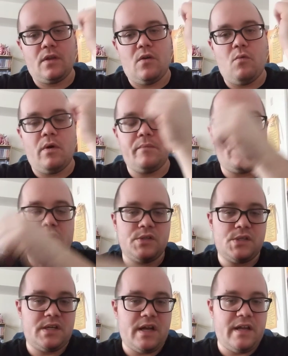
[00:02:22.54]
one
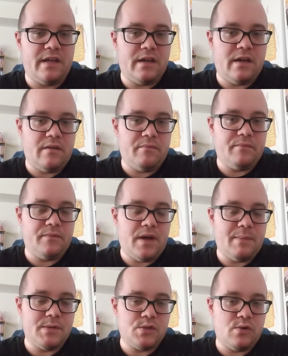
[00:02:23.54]
person. I'm
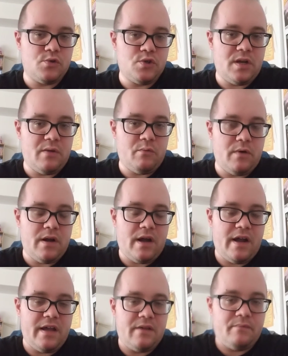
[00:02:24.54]
associated.
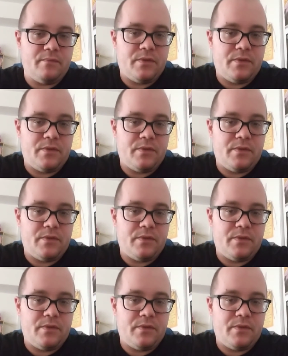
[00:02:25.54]
I